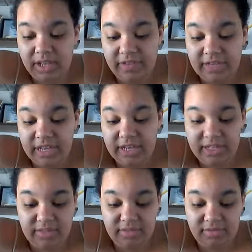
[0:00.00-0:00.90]
His life
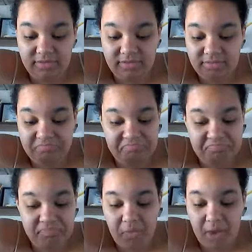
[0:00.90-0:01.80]
is ending.
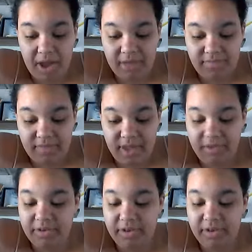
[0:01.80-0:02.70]
Why?
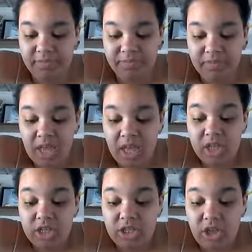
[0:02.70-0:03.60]
I don't know.
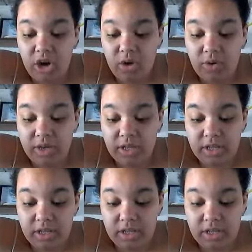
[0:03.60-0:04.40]
So,